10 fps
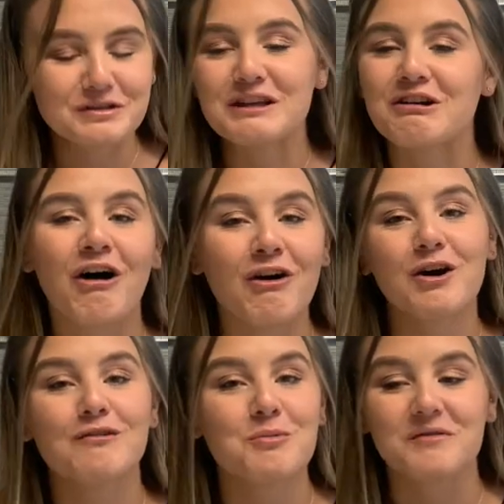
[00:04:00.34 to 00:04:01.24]
think you can't go
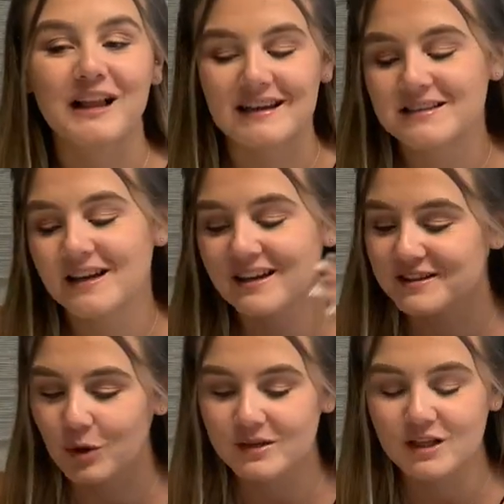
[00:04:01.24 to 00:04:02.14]
wrong with classic. It's
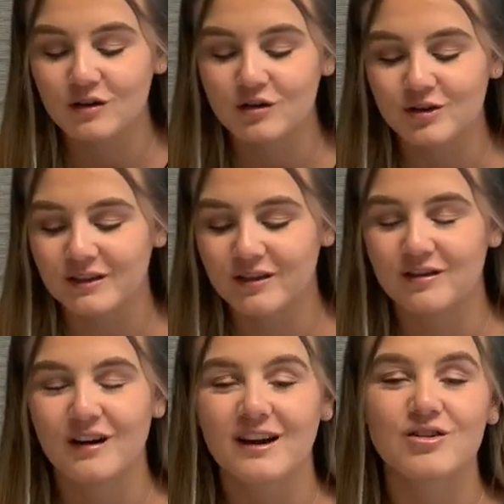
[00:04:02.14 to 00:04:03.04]
always going to look good. I
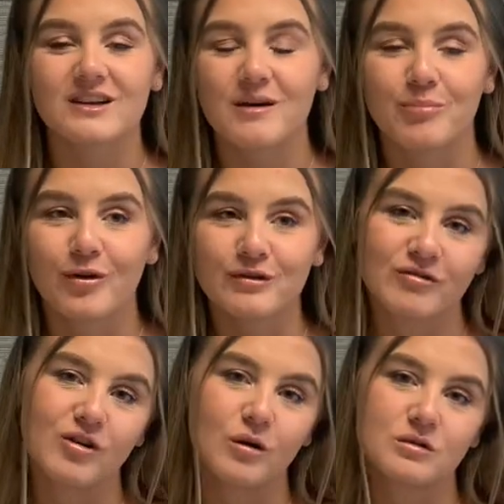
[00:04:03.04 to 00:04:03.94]
thought I could get bored of the
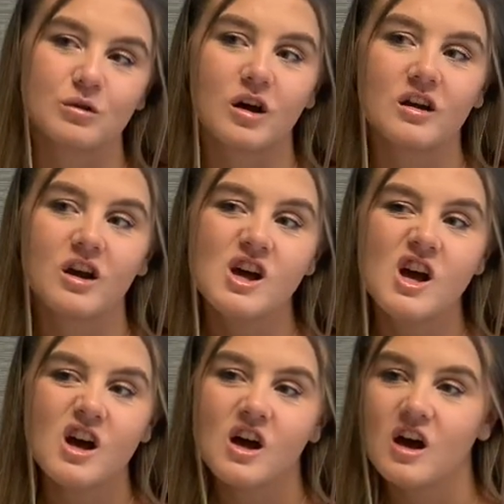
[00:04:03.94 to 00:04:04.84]
gold one.
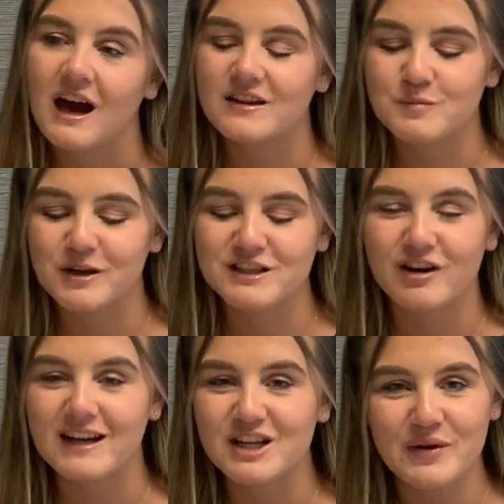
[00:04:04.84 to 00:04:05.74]
And the space grey,
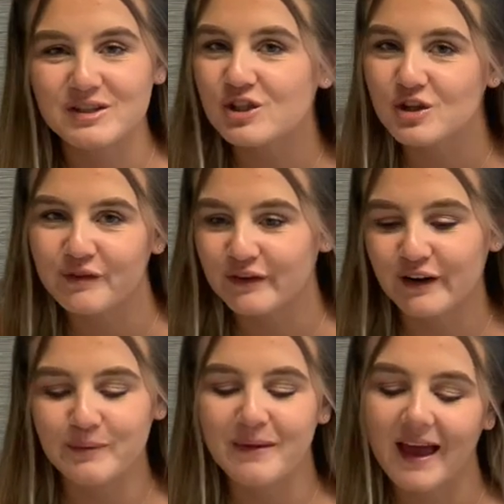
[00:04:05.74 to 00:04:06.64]
I don't know, it's just not
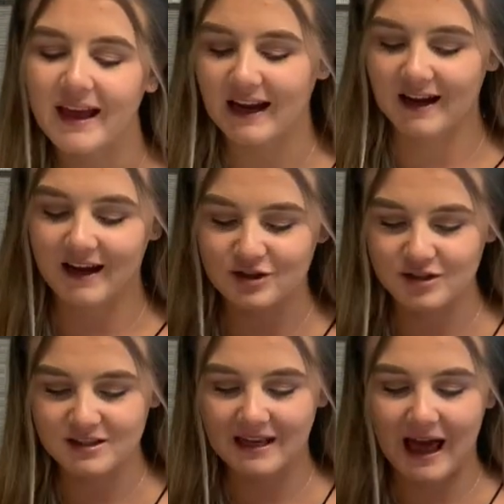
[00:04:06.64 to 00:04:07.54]
very me. Like, I
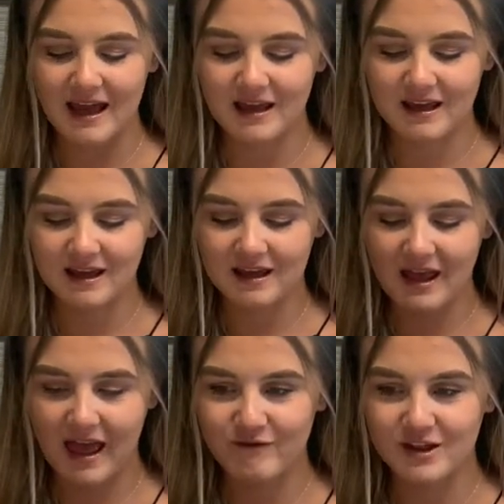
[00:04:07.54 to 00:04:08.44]
just like
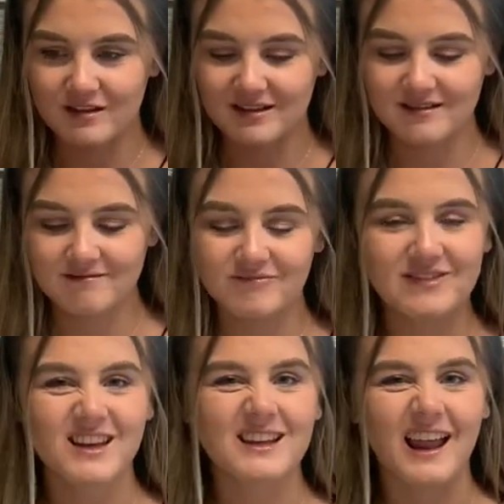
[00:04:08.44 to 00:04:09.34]
everything
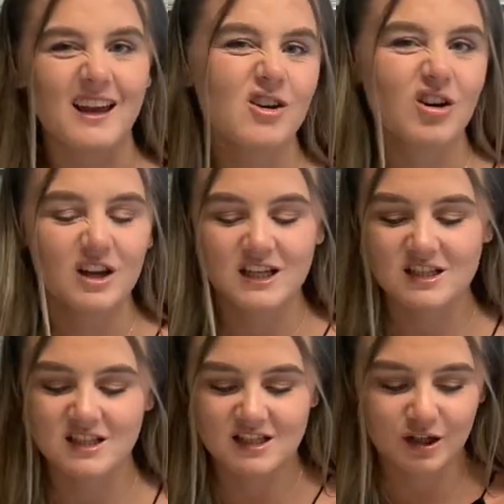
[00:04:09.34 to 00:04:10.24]
light colours
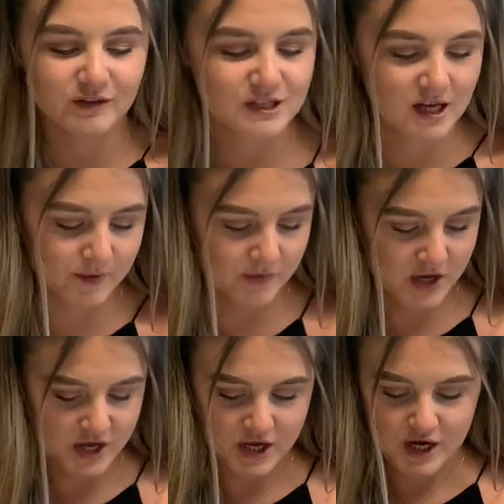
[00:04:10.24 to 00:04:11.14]
and silver, so
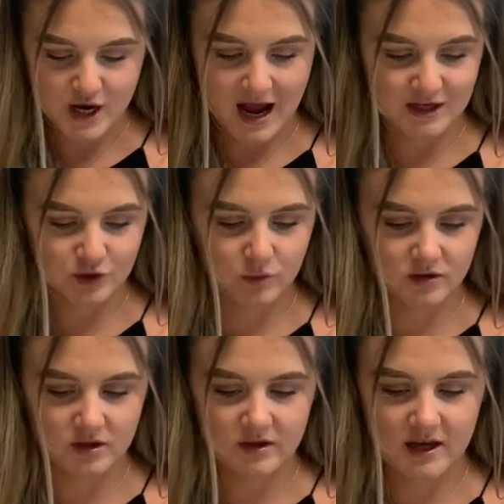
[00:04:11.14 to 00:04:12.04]
I just
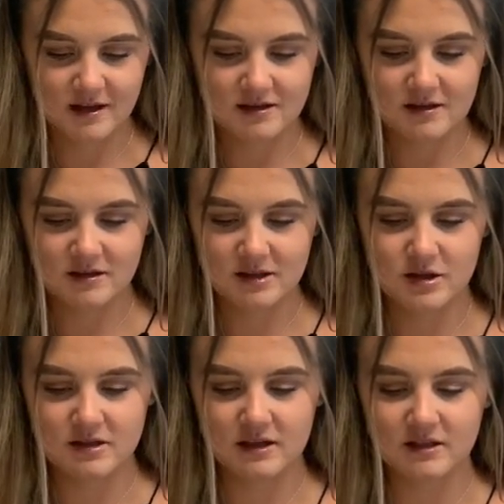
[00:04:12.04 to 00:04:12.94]
wanted this. So
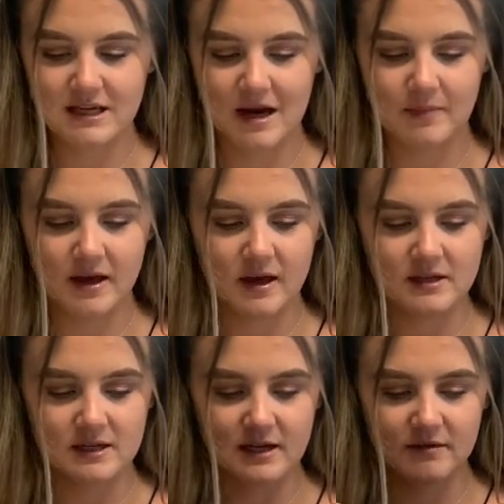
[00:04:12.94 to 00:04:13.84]
there's a little tab here
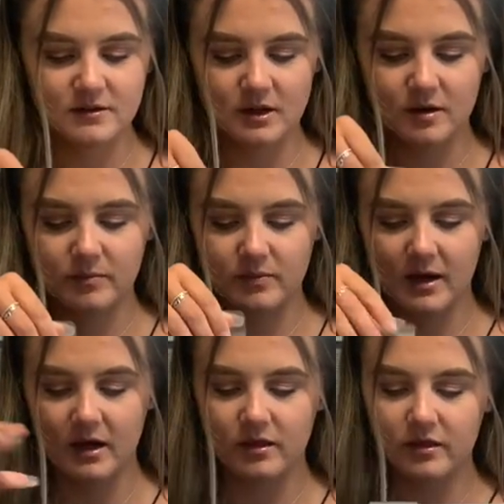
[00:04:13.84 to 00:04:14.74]
to lift up
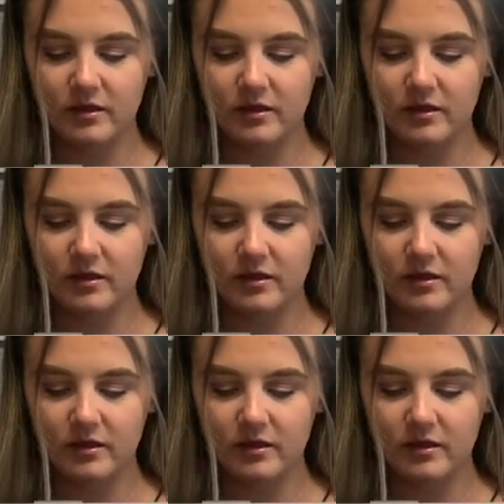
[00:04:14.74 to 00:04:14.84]
with.